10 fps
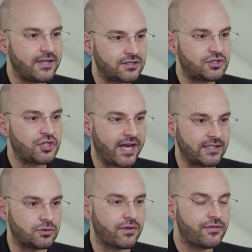does
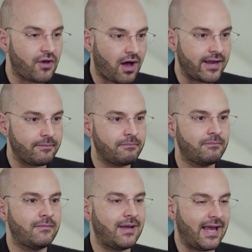change with time,
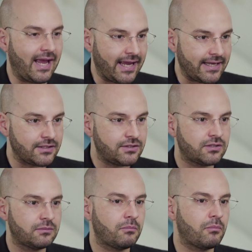age,
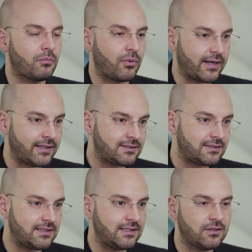
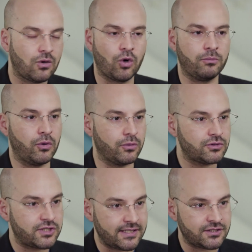pregnancy, hormonal
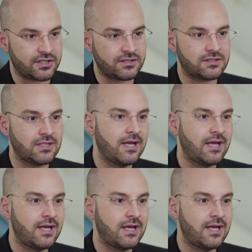changes,